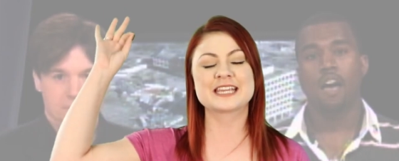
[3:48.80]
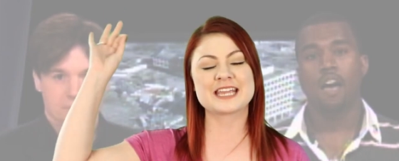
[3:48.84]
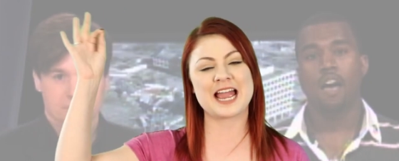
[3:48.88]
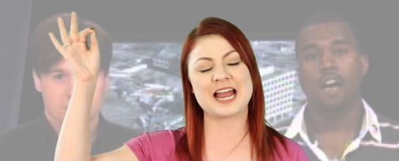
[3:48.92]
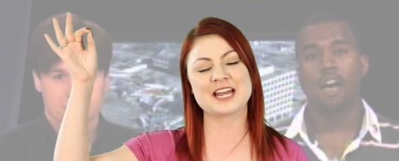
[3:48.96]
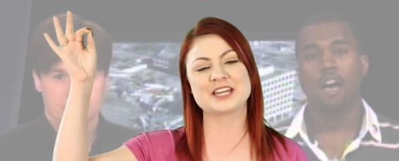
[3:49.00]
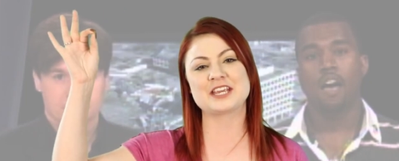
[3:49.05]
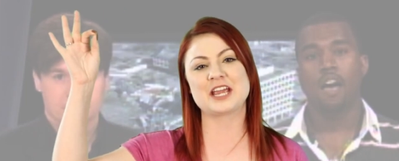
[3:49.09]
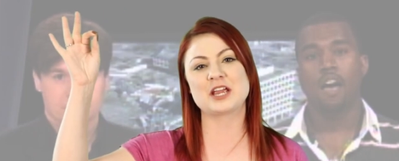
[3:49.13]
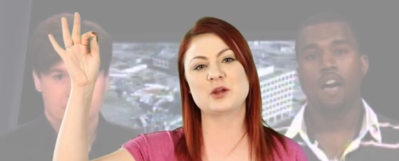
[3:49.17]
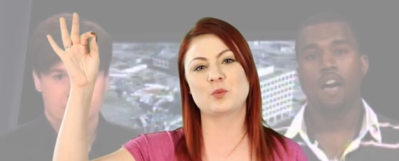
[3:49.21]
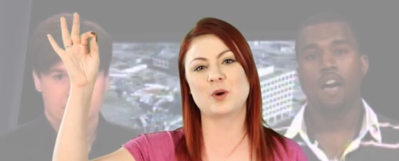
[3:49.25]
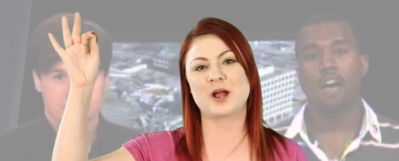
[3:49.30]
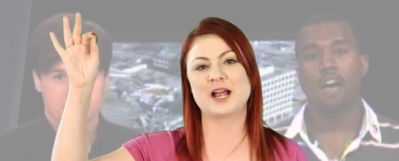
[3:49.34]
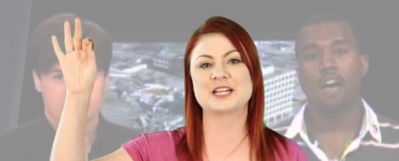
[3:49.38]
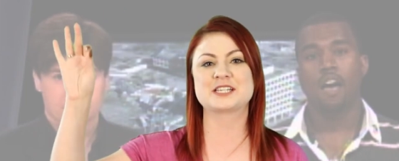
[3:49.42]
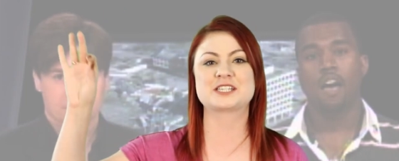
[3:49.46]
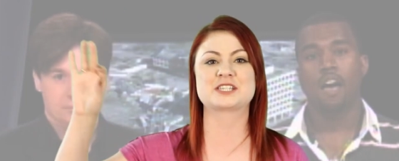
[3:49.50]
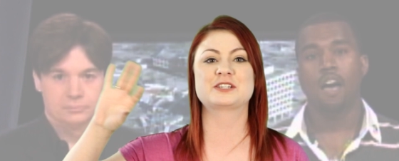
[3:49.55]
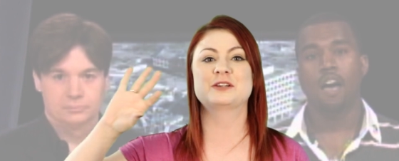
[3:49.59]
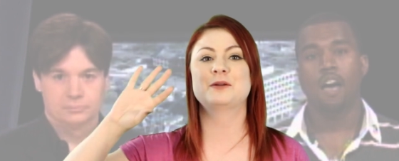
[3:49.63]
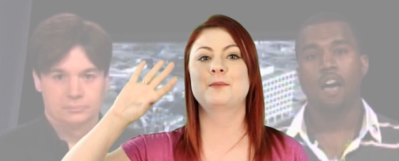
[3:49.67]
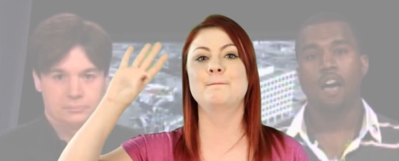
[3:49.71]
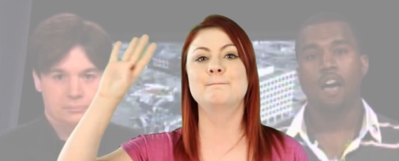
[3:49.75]
Speaker 1: Kanye
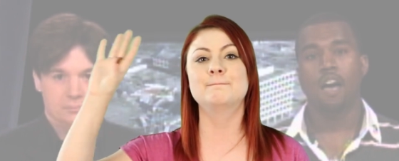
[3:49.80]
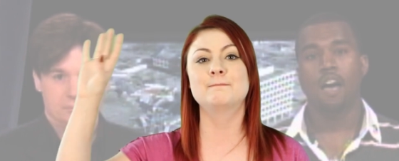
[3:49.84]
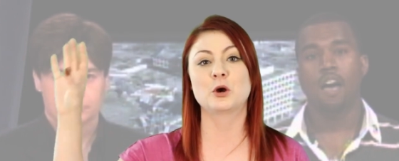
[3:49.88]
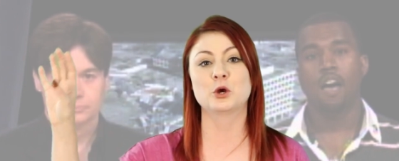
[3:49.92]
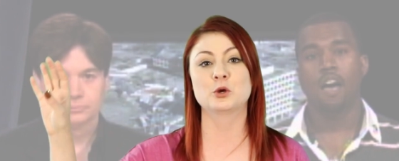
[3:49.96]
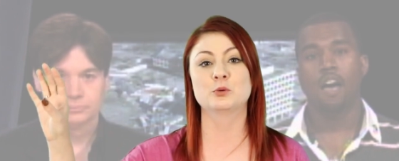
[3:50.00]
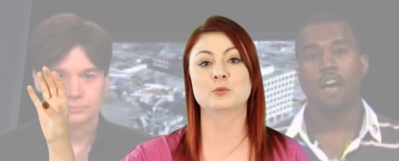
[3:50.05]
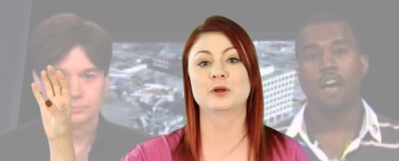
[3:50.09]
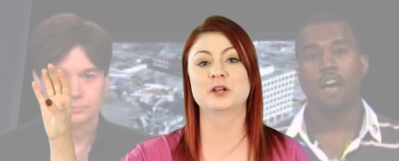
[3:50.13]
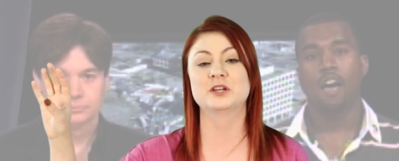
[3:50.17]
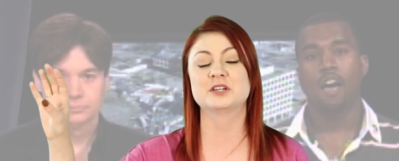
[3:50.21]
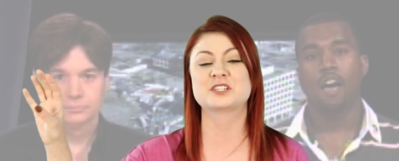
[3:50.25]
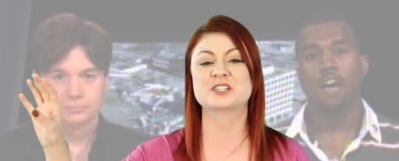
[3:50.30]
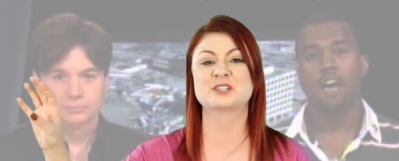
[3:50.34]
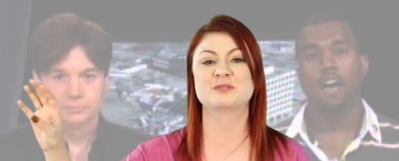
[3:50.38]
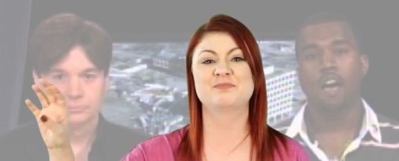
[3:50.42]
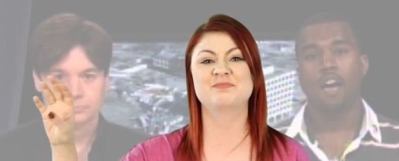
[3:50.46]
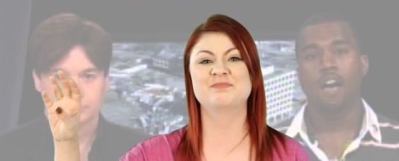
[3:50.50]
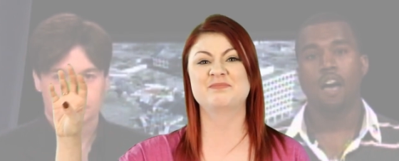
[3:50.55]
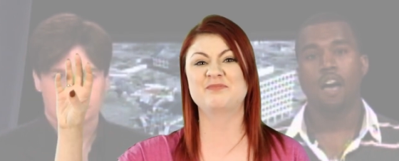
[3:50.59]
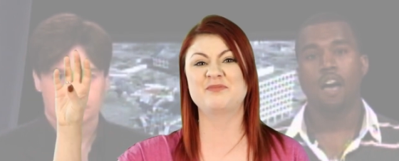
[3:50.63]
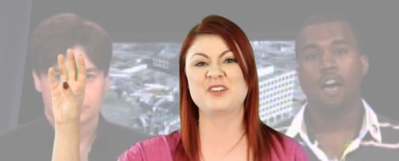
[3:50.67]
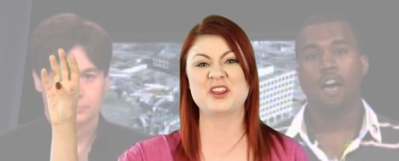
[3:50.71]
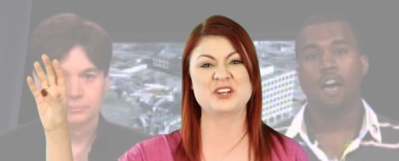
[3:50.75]
West moment
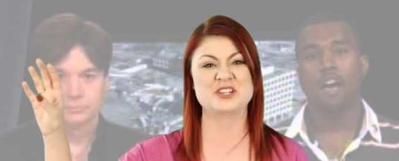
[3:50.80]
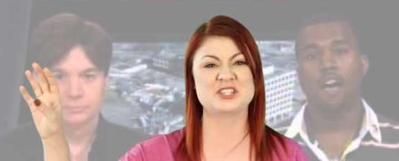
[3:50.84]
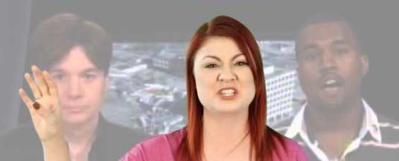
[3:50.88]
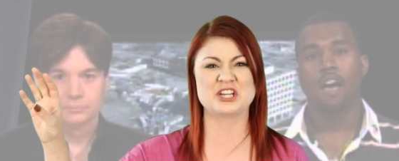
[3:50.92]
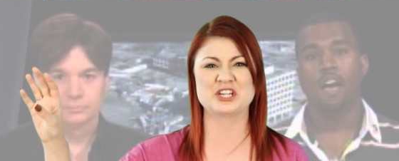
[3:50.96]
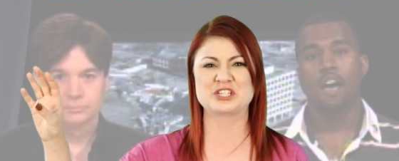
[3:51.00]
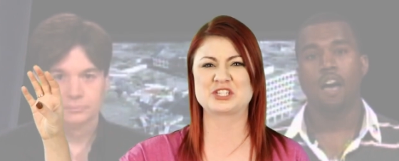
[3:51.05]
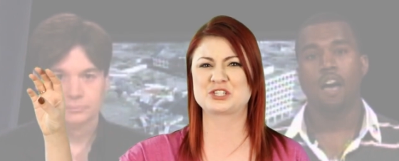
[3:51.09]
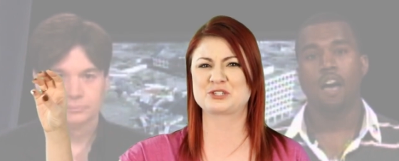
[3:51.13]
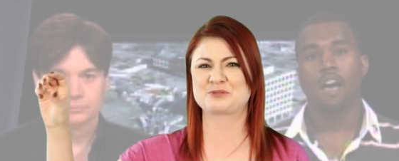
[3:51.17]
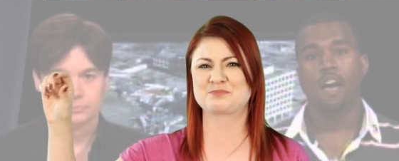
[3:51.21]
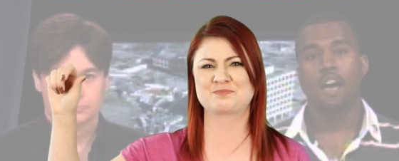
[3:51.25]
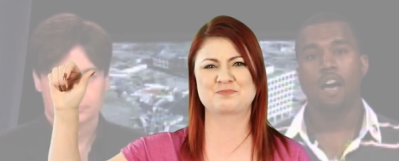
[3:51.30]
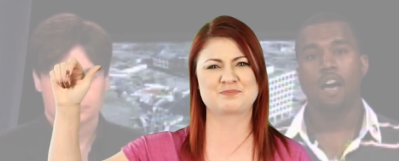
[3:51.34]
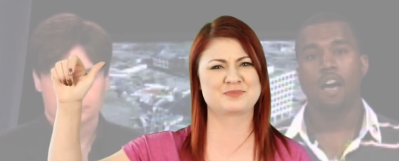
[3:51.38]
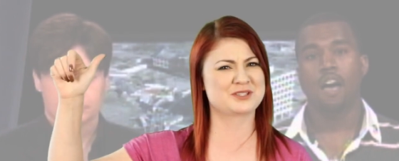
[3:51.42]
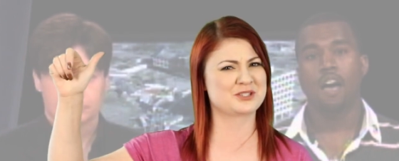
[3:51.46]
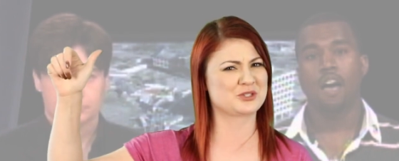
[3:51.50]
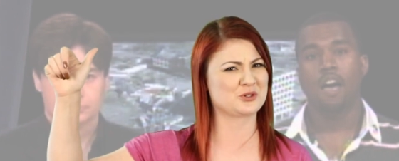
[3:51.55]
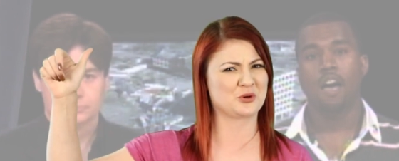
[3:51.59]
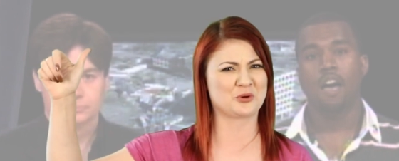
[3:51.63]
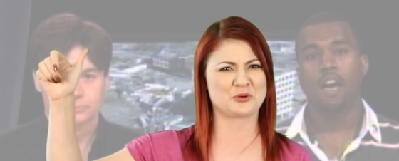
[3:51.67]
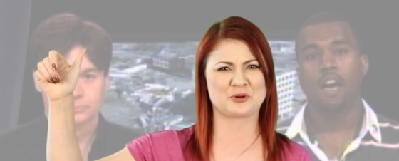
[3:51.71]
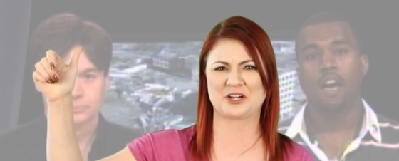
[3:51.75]
vintage
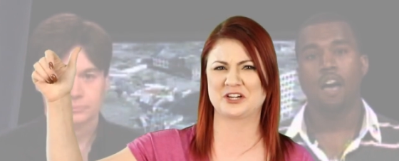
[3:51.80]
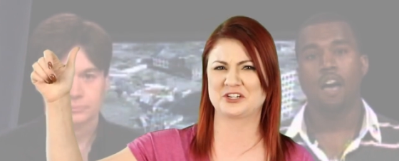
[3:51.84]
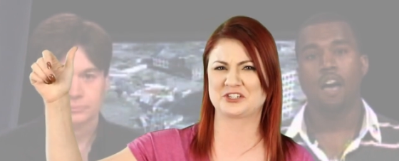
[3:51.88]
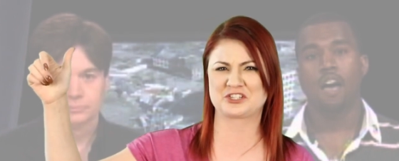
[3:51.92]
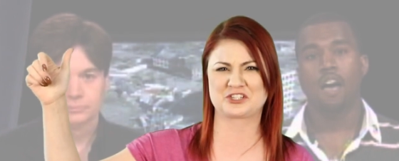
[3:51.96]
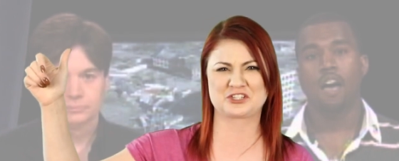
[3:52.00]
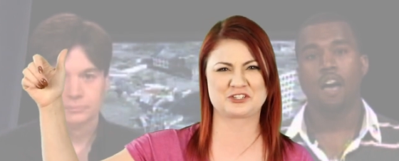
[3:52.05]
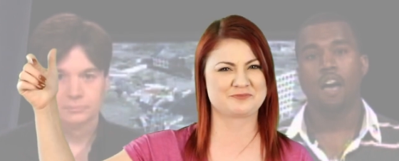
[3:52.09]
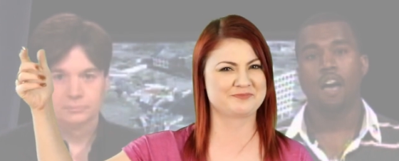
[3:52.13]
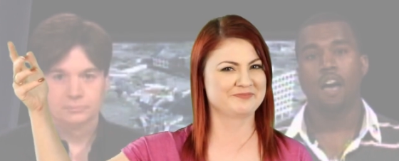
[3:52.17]
storage.